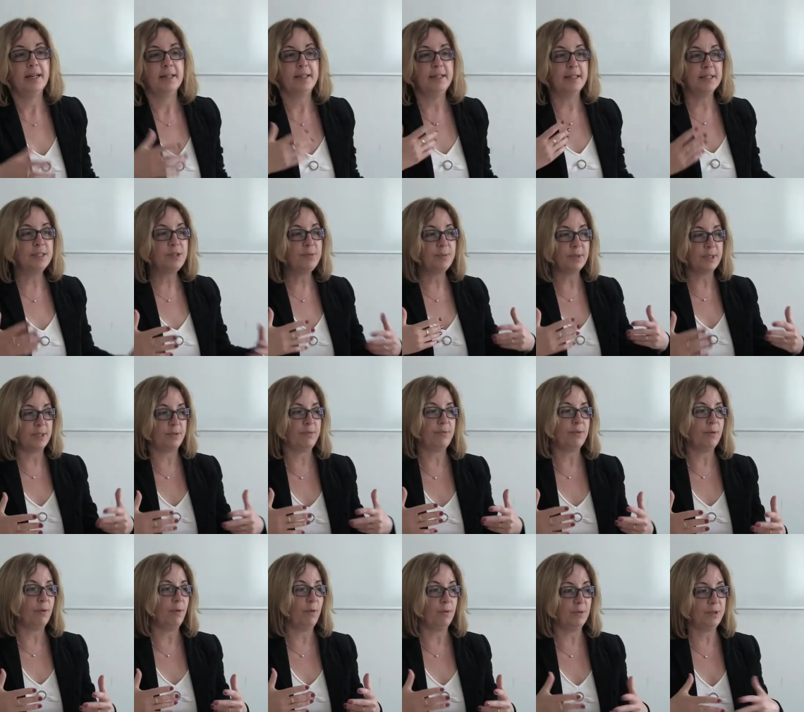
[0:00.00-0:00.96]
this was
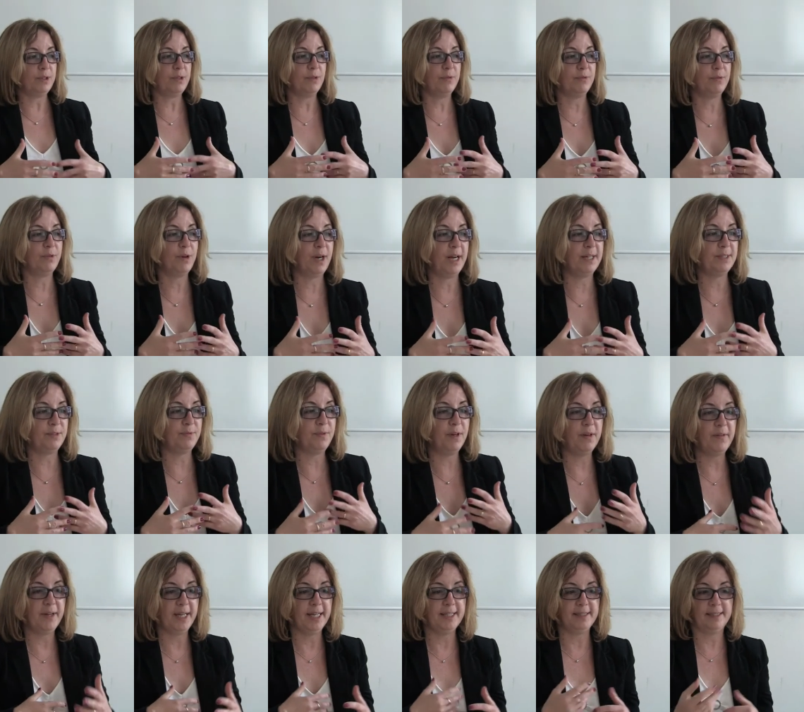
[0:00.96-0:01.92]
also for us
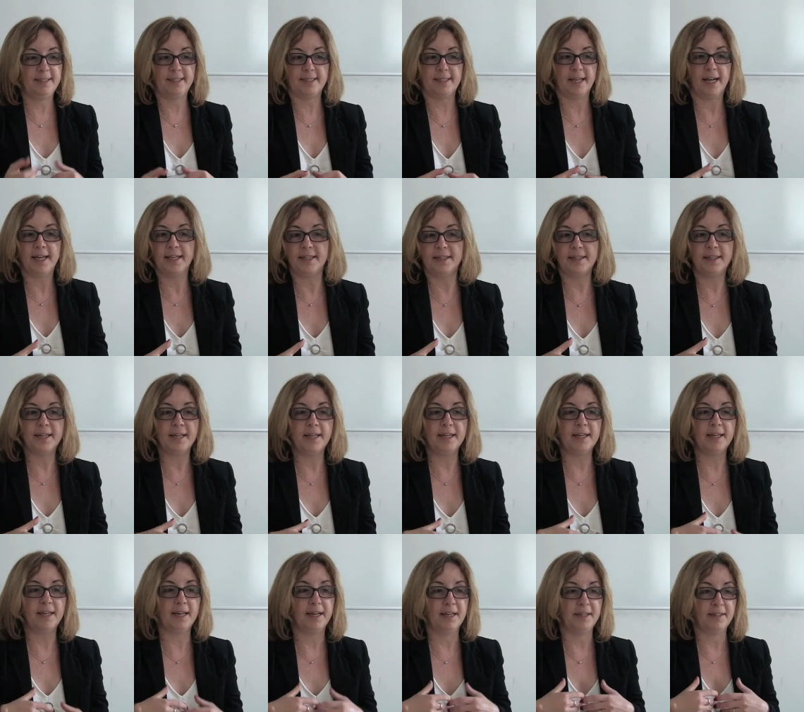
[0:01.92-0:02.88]
very
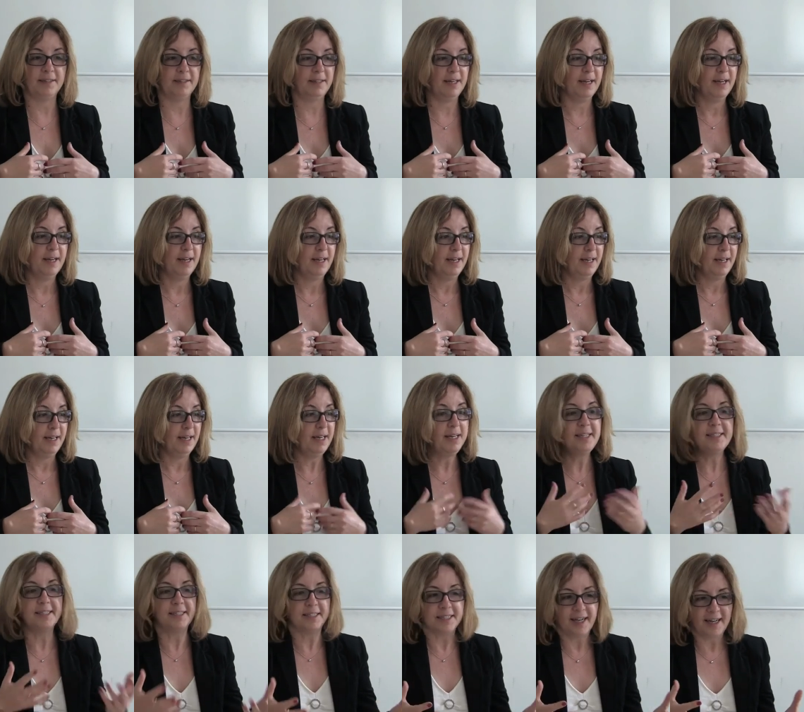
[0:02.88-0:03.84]
inciting and
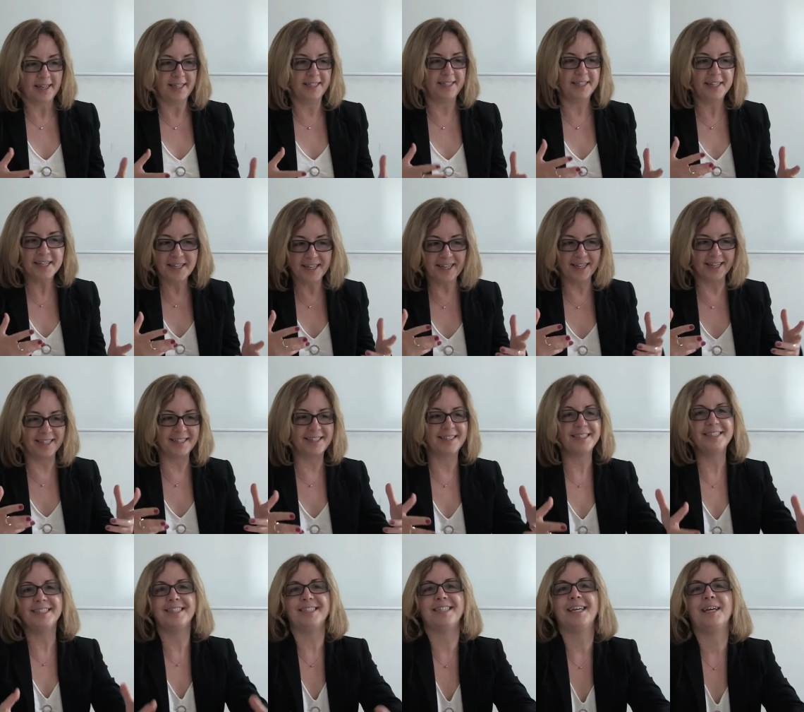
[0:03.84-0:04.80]
exciting at
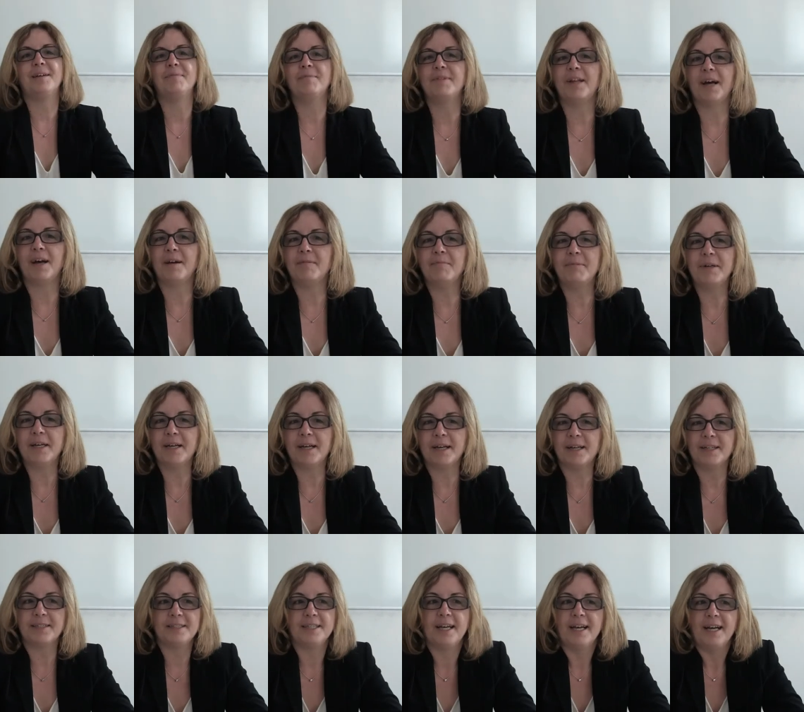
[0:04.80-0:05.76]
the same time,
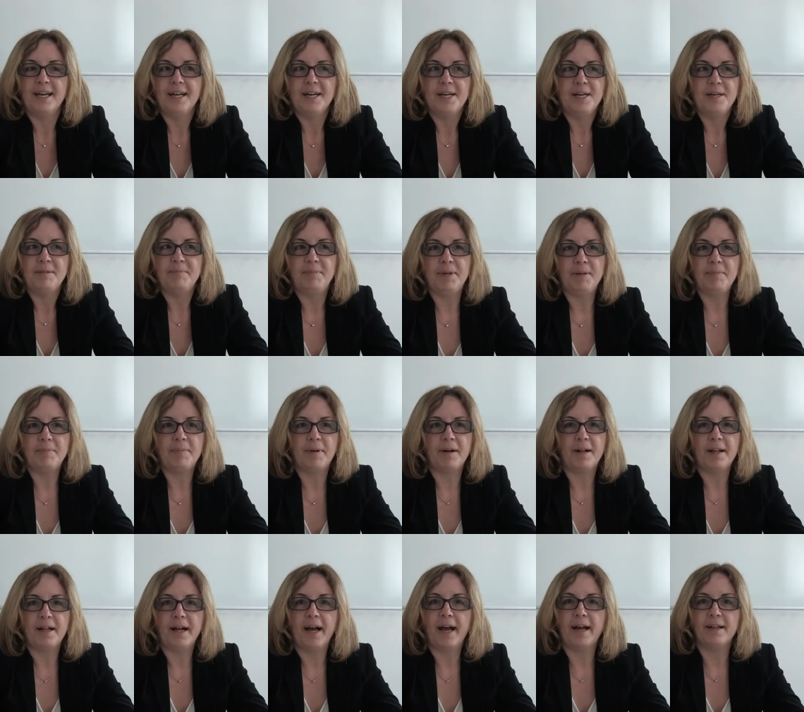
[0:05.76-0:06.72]
because
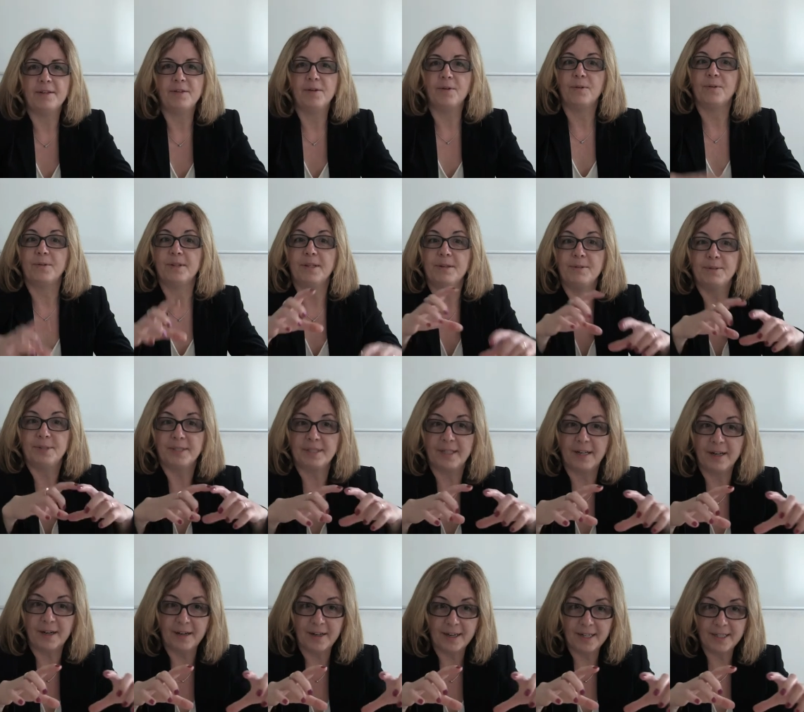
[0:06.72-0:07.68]
people had all those
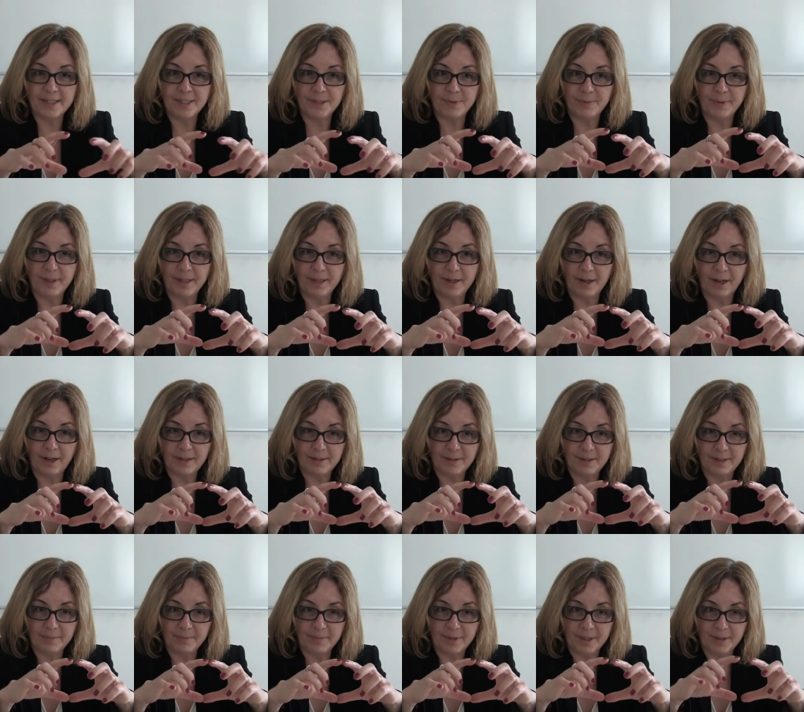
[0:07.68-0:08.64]
cards, we
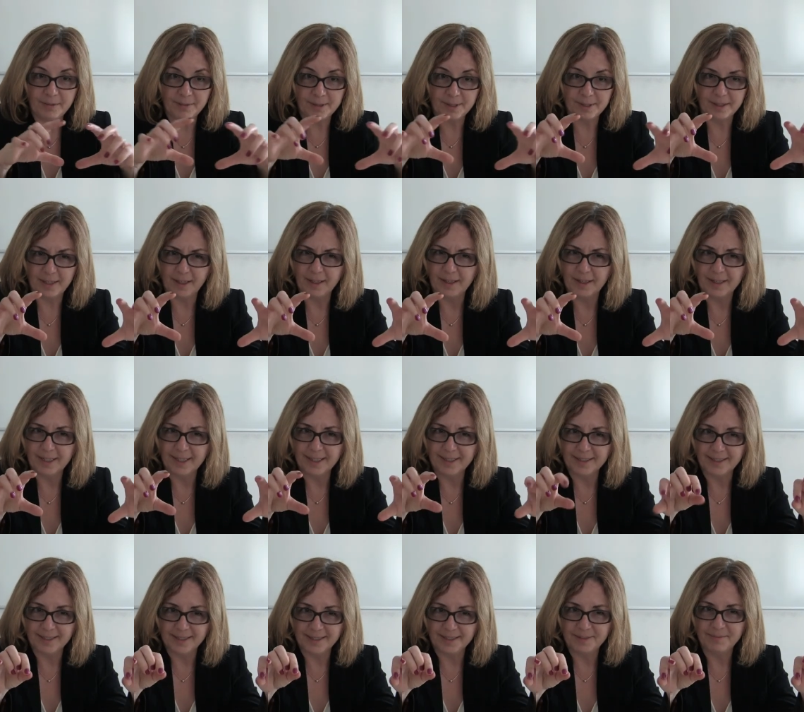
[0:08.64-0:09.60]
got them those
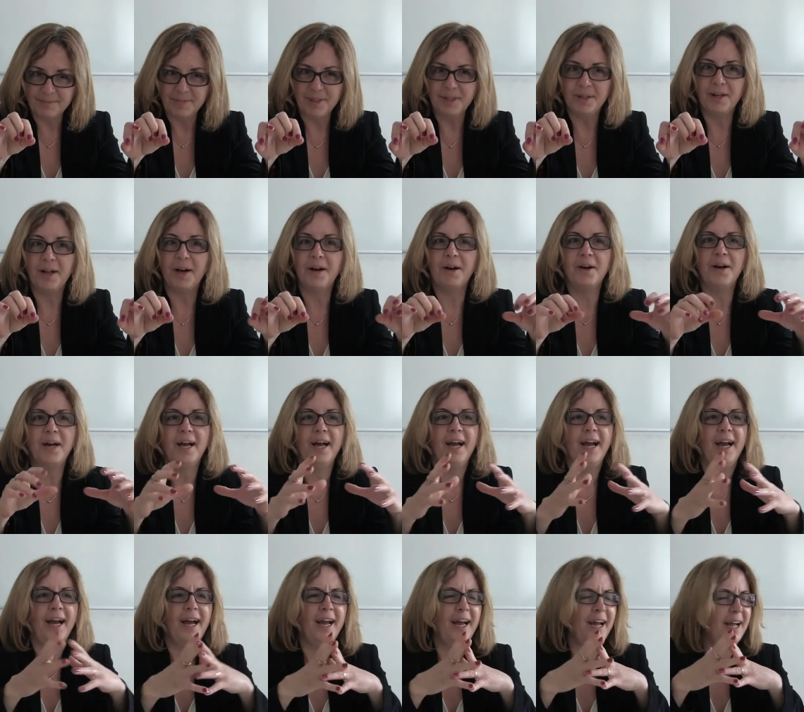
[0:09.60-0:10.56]
cards, you know,
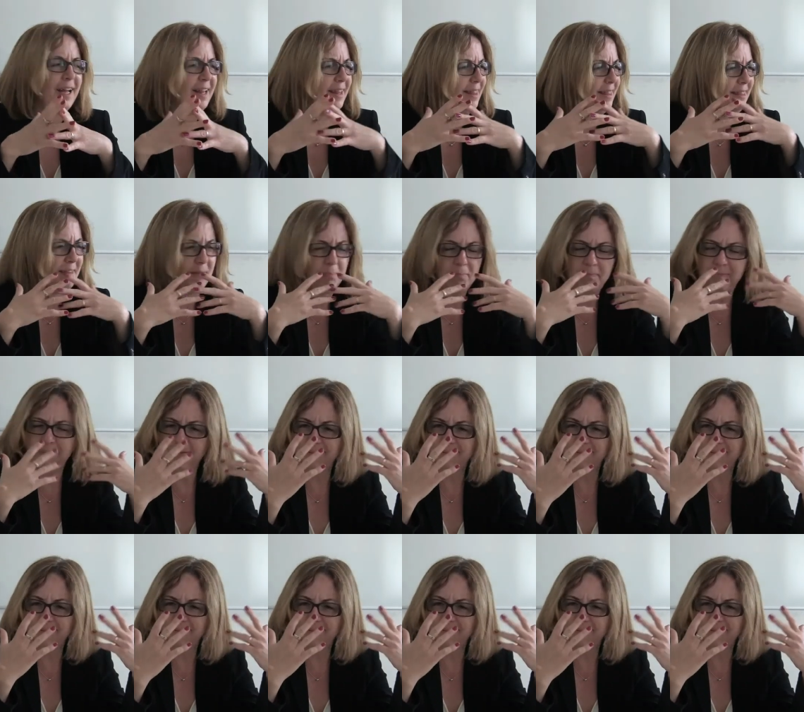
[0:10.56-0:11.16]
and